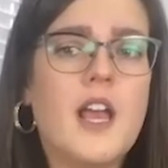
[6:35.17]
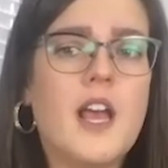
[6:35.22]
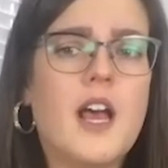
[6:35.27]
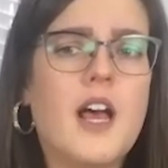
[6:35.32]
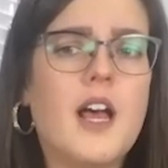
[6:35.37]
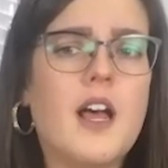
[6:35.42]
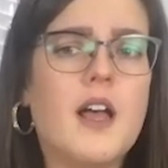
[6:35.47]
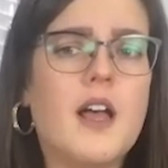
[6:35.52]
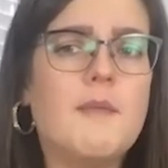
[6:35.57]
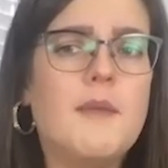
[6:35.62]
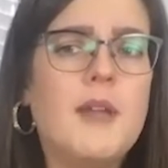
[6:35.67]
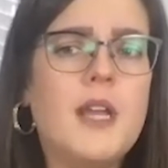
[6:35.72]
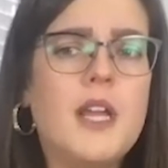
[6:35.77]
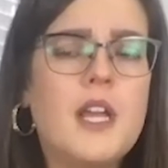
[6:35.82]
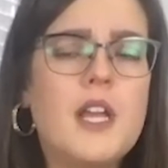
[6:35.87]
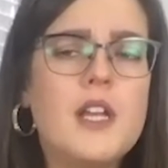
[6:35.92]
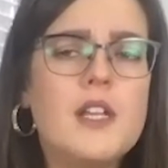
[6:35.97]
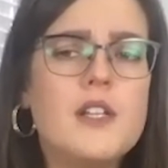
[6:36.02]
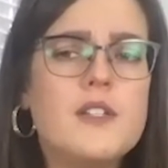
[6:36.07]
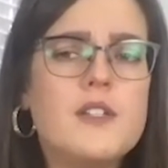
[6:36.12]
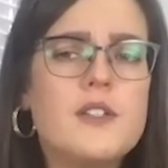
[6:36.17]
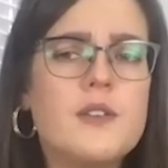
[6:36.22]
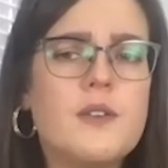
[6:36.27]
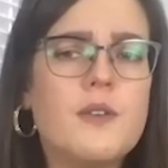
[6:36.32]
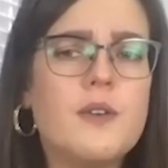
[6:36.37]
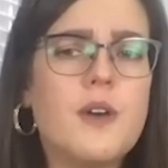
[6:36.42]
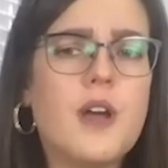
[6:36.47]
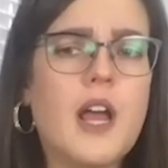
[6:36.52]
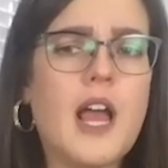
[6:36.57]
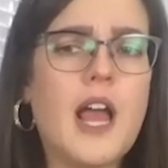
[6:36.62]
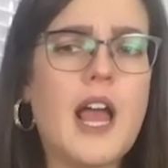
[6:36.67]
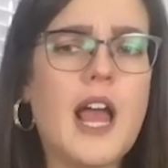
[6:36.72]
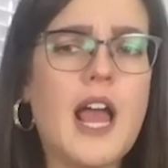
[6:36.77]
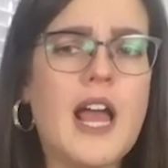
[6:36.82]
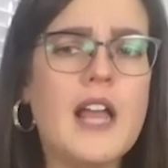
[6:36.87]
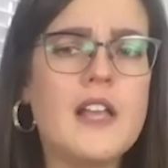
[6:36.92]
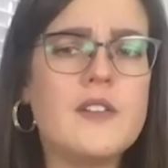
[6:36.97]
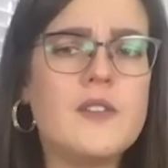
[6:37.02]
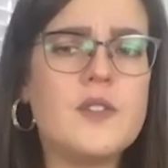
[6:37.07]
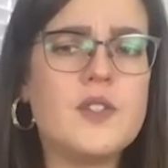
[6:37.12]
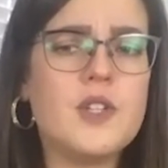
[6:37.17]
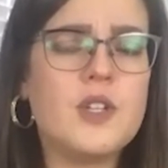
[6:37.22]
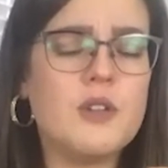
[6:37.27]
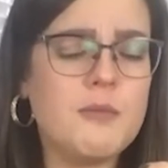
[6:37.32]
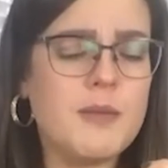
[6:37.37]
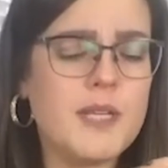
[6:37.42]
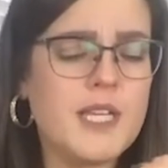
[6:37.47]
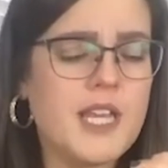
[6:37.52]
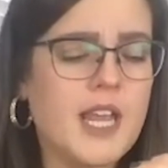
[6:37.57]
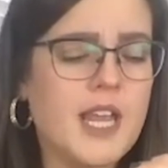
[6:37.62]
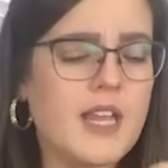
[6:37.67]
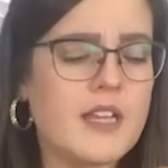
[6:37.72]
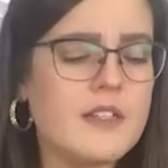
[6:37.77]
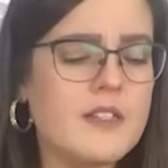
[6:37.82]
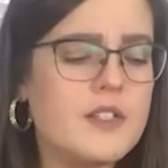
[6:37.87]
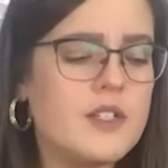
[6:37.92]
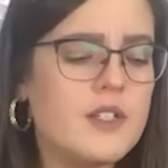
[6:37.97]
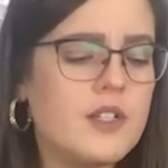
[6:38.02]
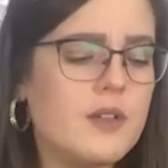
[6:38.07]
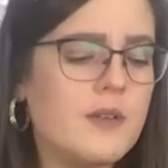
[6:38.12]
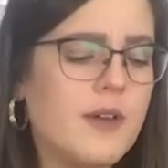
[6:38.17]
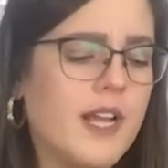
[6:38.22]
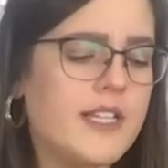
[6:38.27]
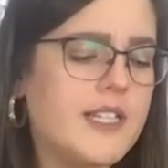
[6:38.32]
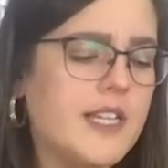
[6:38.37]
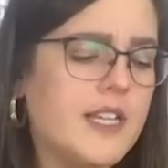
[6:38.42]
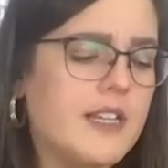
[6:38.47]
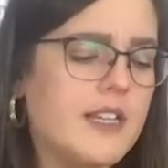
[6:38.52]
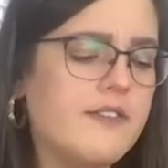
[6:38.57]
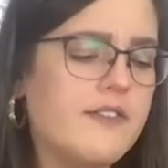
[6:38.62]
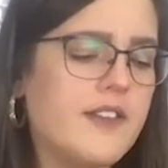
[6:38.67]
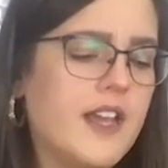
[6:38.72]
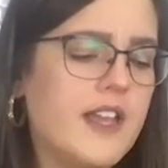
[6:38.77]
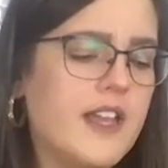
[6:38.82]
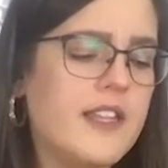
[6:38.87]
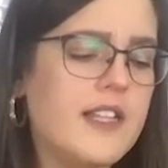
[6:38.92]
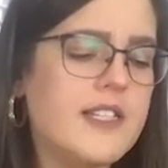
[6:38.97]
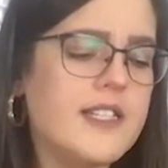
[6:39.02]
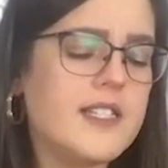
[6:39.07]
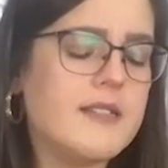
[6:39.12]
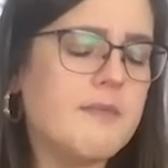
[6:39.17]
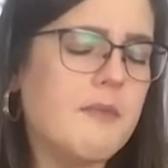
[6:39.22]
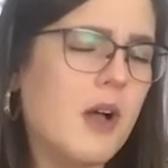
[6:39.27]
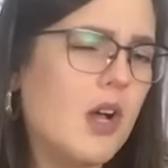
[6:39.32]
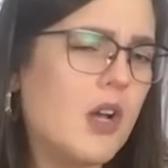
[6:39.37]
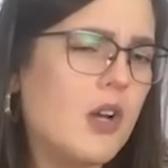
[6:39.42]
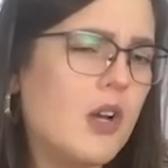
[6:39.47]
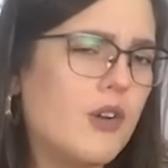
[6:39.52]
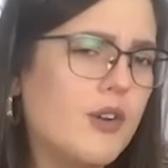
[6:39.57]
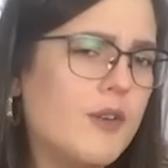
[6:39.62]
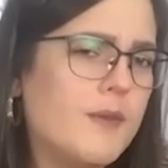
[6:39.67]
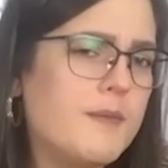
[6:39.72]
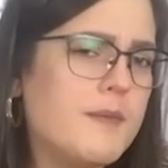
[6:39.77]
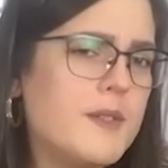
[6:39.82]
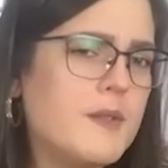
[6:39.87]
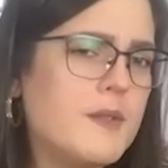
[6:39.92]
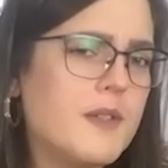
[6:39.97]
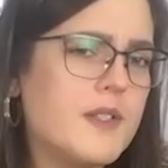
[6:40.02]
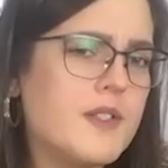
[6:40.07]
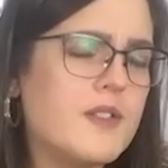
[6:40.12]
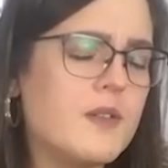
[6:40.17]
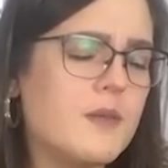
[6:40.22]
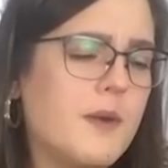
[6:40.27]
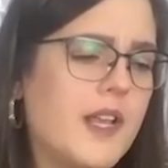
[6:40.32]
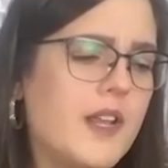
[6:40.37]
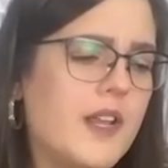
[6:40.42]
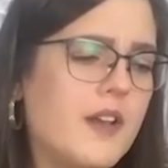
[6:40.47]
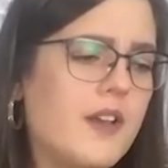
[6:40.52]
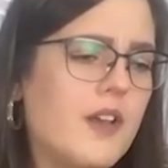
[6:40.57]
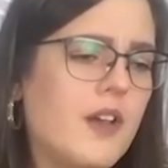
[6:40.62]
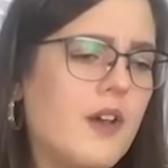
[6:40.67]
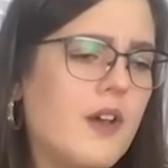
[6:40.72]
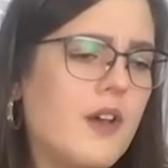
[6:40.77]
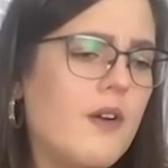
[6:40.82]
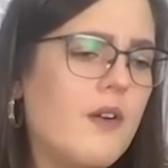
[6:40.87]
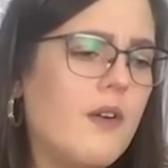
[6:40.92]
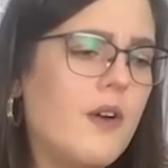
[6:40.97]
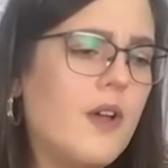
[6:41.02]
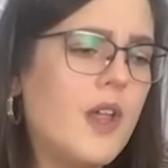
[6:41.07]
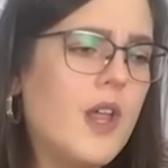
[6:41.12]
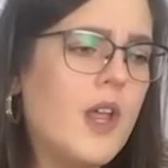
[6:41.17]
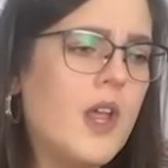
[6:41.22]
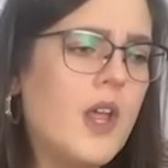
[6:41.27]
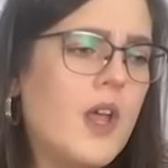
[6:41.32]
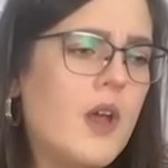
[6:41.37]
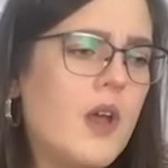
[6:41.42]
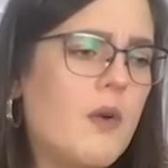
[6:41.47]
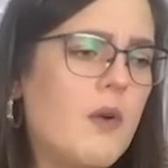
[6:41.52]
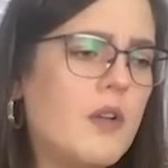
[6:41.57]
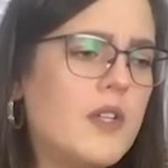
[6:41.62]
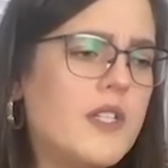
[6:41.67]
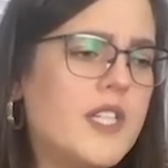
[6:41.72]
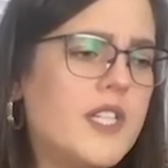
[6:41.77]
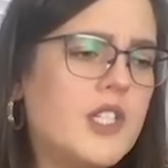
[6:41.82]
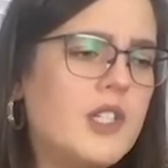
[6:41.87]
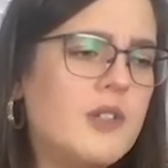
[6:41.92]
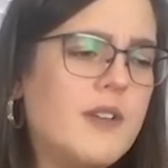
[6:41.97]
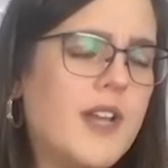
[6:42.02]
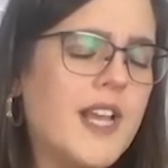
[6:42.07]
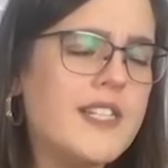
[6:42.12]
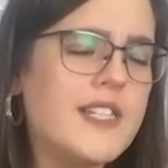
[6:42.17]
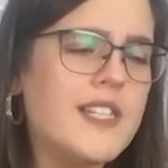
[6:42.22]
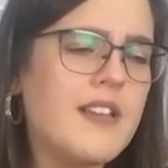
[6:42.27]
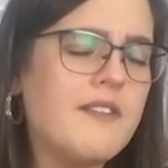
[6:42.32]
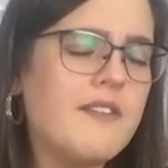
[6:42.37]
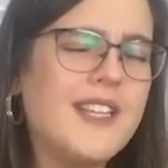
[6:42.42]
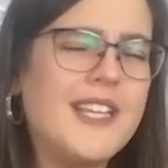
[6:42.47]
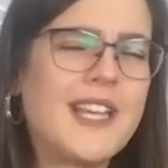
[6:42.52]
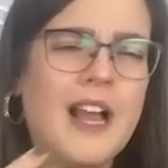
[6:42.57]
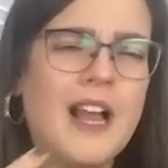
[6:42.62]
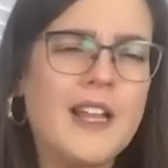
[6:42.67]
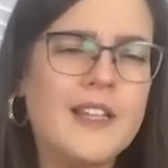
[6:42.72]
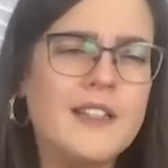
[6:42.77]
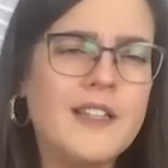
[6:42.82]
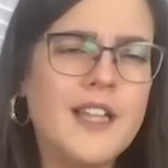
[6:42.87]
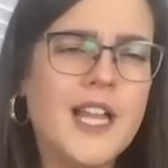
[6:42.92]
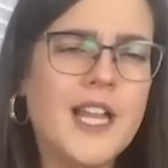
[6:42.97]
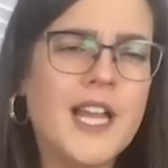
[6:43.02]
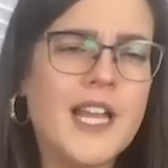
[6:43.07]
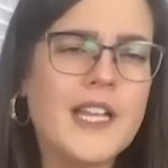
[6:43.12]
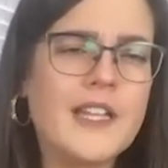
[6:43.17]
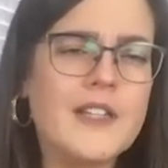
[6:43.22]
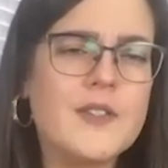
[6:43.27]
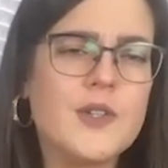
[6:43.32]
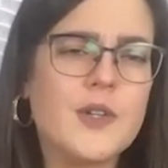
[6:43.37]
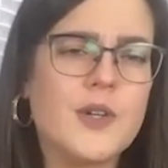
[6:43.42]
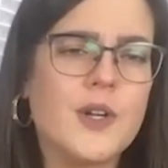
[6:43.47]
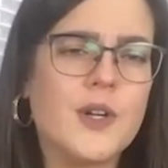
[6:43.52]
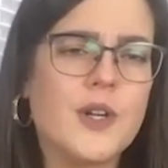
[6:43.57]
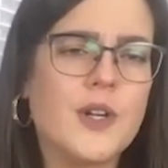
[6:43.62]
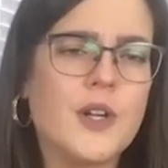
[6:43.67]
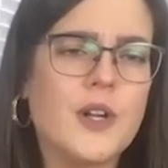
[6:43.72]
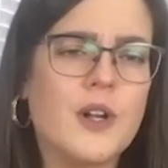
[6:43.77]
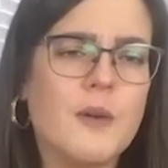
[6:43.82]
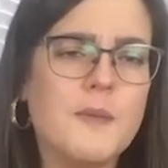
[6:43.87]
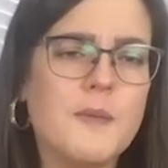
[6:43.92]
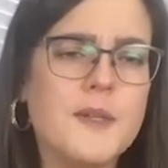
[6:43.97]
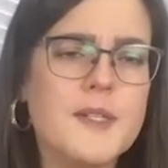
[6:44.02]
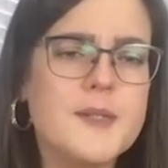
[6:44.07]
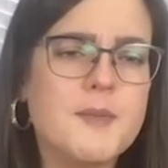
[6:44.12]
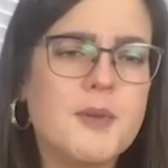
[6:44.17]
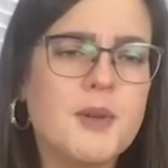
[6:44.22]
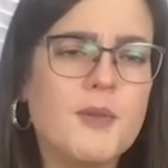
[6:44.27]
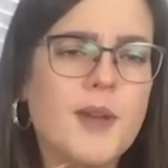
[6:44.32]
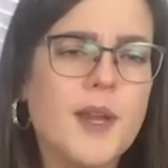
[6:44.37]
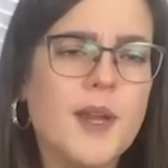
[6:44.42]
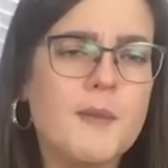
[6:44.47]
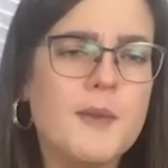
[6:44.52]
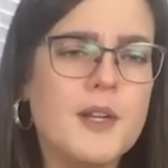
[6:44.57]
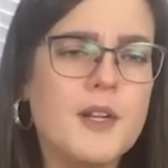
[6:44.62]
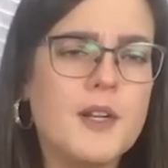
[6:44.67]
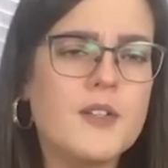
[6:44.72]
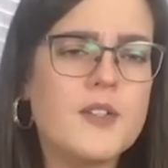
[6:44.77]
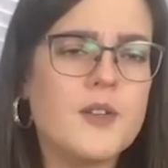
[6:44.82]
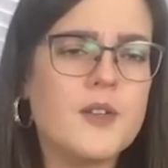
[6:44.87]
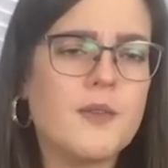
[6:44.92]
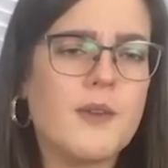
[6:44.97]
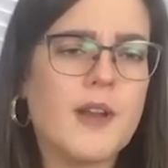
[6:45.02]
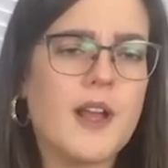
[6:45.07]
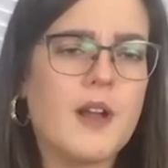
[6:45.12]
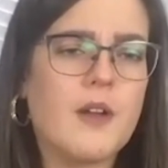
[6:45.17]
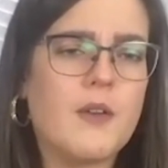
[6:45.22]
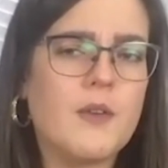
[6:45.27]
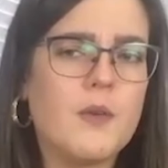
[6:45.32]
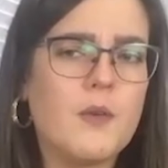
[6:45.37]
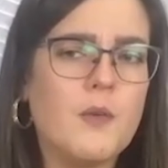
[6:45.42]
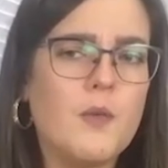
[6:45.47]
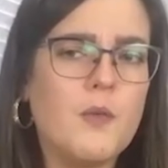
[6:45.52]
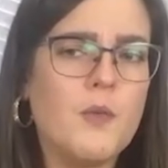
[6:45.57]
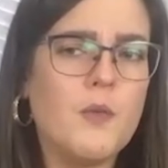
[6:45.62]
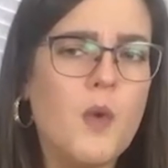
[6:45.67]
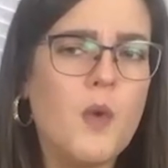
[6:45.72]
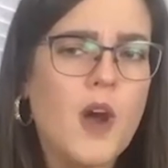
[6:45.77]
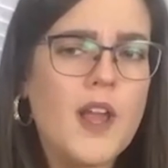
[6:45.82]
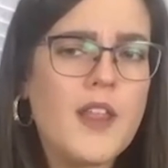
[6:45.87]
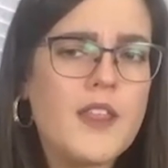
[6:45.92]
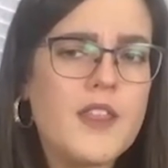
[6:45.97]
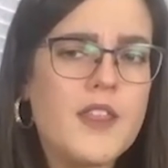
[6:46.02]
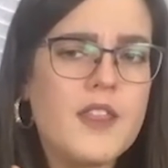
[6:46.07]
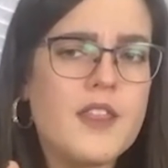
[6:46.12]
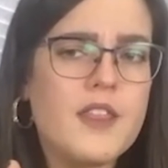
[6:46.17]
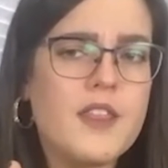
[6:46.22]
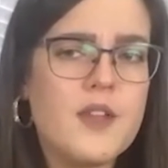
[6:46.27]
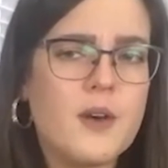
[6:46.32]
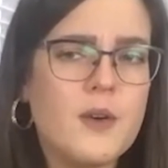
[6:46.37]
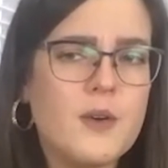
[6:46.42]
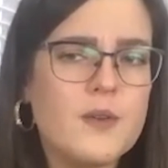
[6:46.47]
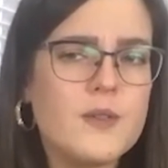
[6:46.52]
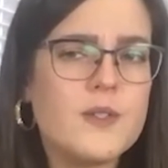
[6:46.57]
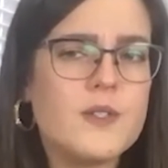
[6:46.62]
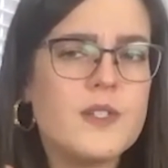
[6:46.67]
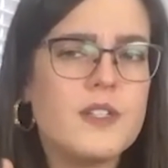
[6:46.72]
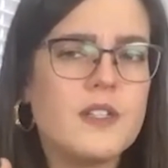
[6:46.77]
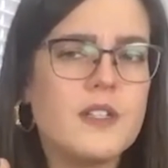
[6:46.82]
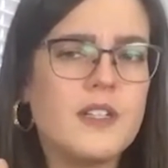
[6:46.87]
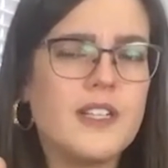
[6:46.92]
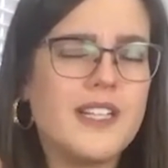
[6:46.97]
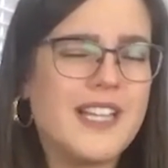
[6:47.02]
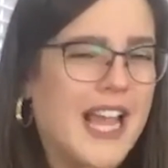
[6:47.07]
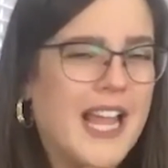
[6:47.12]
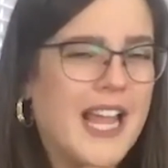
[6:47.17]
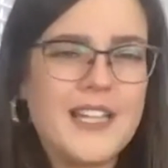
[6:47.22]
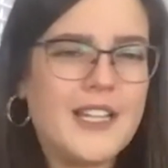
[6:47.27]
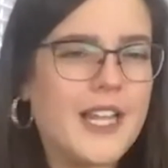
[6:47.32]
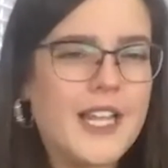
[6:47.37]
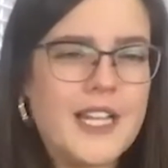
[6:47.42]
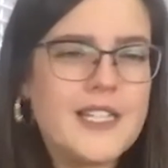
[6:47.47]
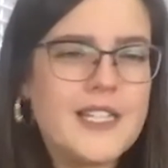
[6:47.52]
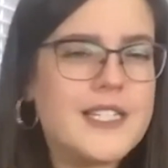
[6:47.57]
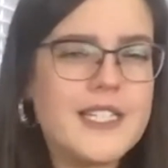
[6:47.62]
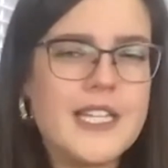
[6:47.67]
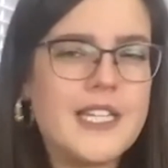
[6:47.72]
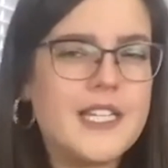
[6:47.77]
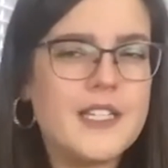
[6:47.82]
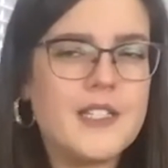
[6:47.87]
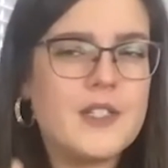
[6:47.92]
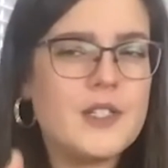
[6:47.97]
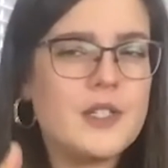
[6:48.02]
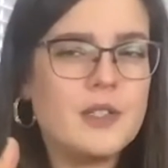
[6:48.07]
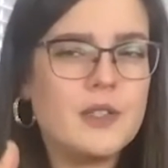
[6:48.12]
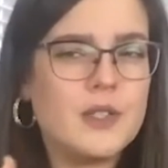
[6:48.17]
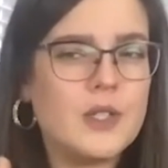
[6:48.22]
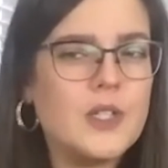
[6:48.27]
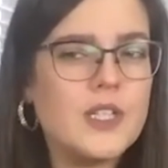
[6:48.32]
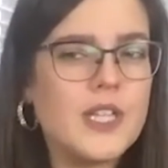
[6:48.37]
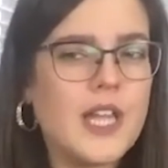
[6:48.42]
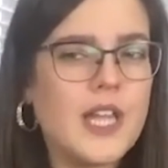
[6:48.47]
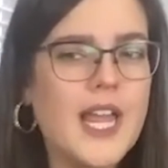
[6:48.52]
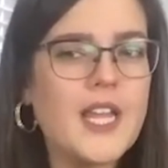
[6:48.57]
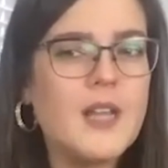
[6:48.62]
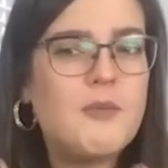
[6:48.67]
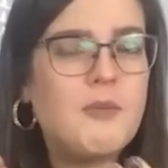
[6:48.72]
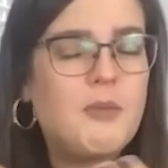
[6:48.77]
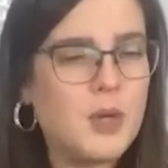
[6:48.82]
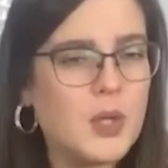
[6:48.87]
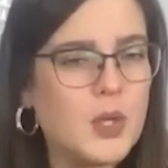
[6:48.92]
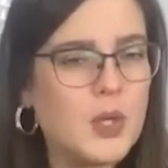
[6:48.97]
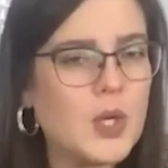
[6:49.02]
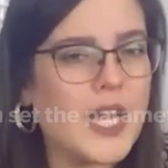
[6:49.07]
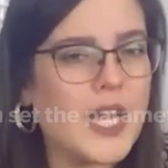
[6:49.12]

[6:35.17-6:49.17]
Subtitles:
Um, so as you began to identify that small groups was the way to go, did you guys have guidelines or almost parameters around what those guidelines needed to look like per